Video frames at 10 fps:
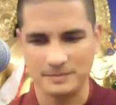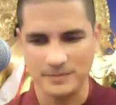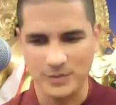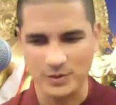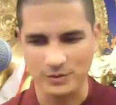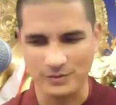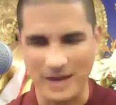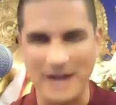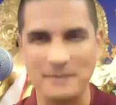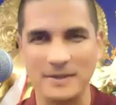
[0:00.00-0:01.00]
sort of
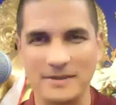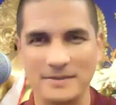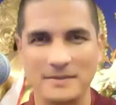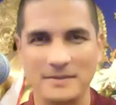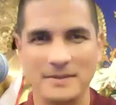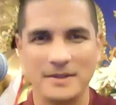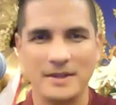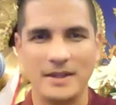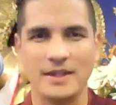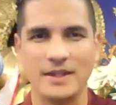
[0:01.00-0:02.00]
adamant
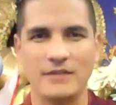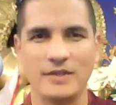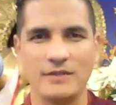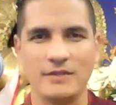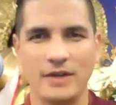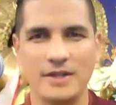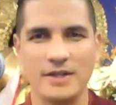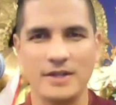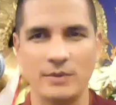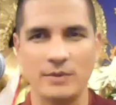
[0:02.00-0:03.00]
in giving the
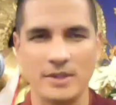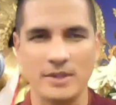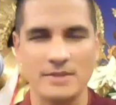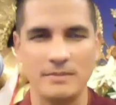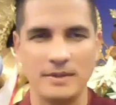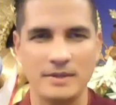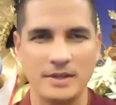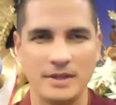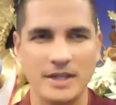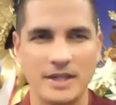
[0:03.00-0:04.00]
advice that we must
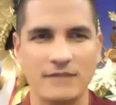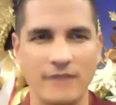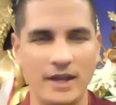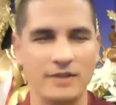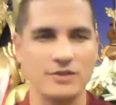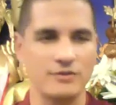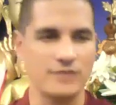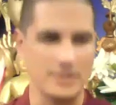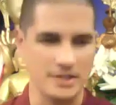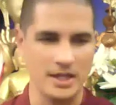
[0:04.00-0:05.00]
take advantage of
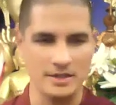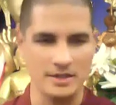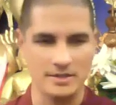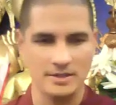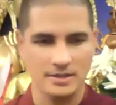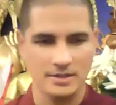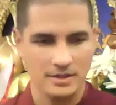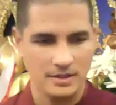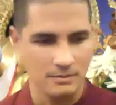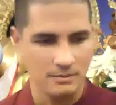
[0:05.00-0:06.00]
these days
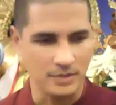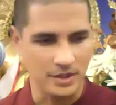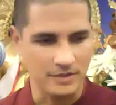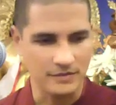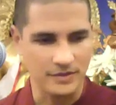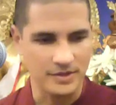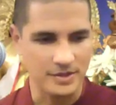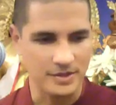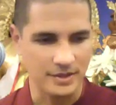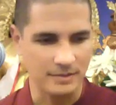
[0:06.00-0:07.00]
because of
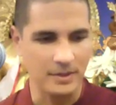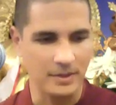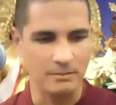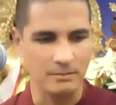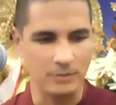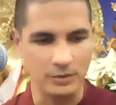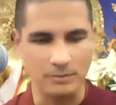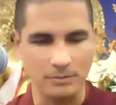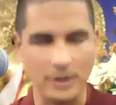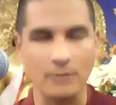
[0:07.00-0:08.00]
this merit
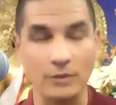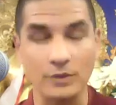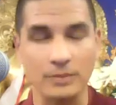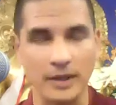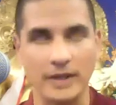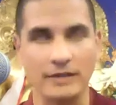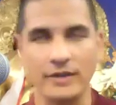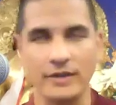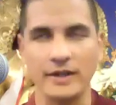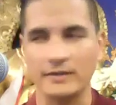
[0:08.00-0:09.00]
multiplying
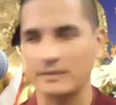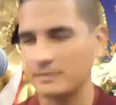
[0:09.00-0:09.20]
effect.